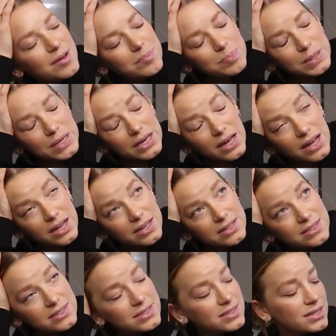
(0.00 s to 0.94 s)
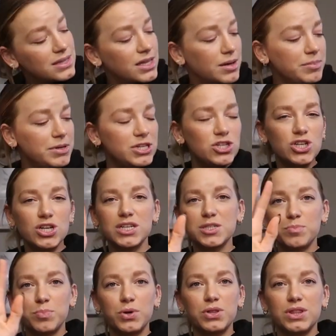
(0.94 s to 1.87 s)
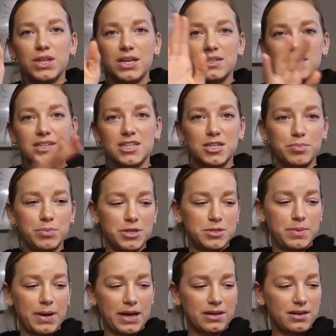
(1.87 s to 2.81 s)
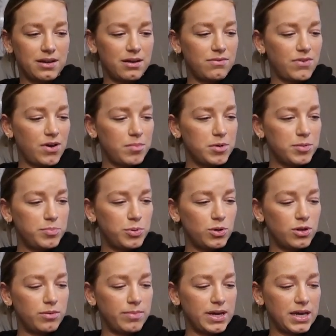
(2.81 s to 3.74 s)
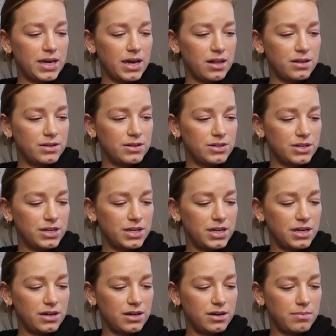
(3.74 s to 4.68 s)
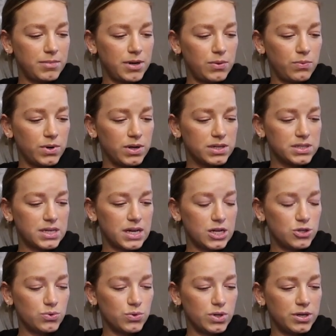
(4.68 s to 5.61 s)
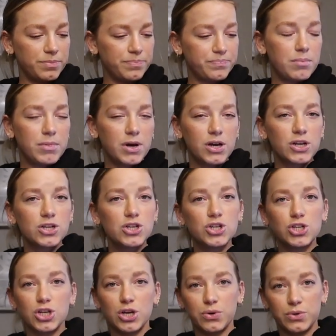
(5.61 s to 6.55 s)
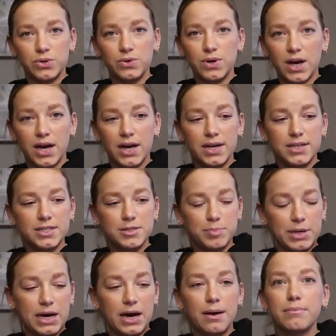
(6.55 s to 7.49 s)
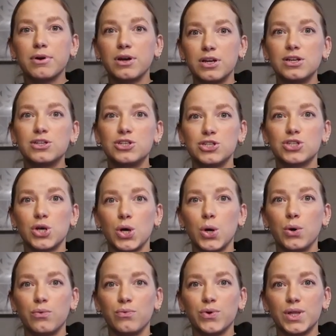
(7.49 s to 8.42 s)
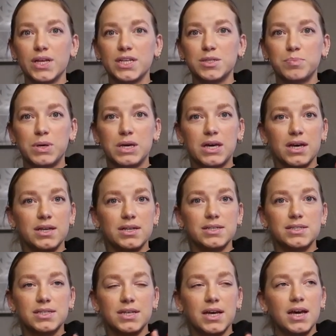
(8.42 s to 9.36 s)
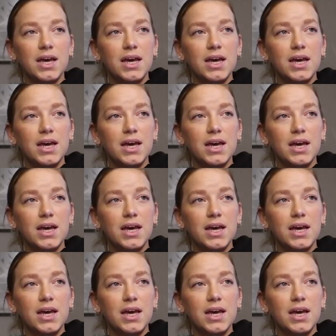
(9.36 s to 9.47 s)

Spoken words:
Because let me just put things into perspective. I'm gonna pull up my calendar here, my work schedule. I'm not gonna show you guys, but I'm gonna just go over this because